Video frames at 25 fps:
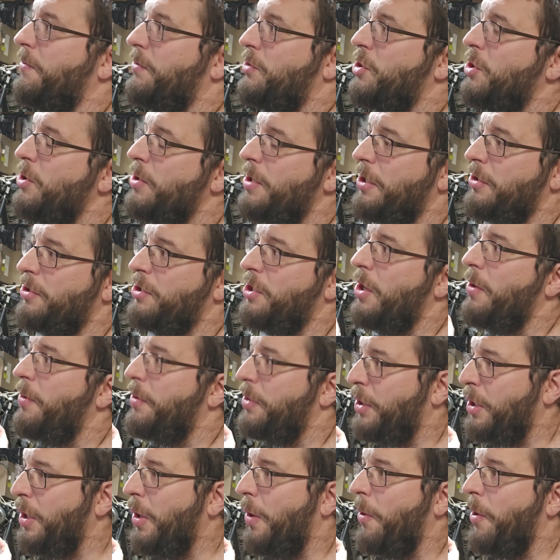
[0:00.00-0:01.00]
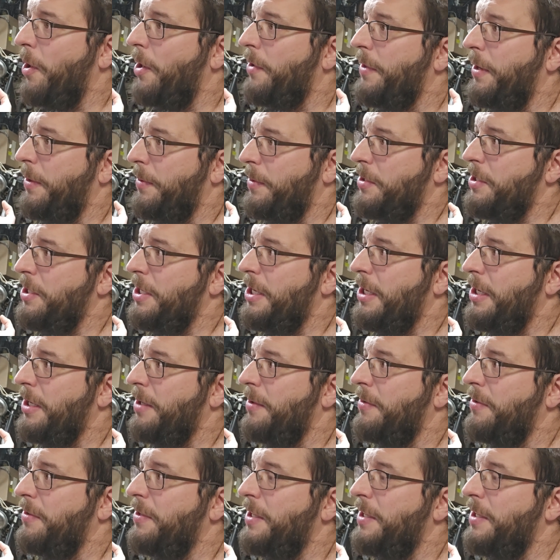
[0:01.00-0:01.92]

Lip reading: 2 years ago with the corn, there were deer.